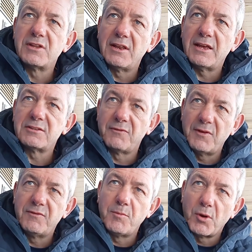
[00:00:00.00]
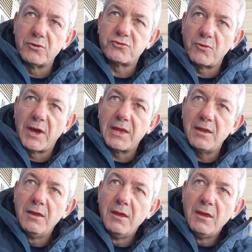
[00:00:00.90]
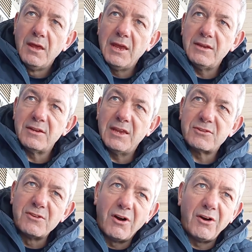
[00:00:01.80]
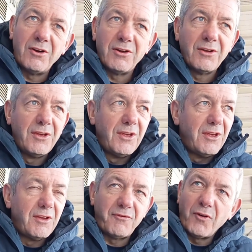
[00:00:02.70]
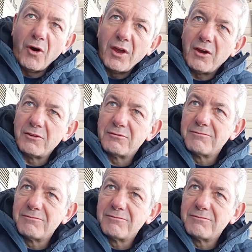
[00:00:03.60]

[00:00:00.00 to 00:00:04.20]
then that's a 50 points to 8. It's not a 40 odd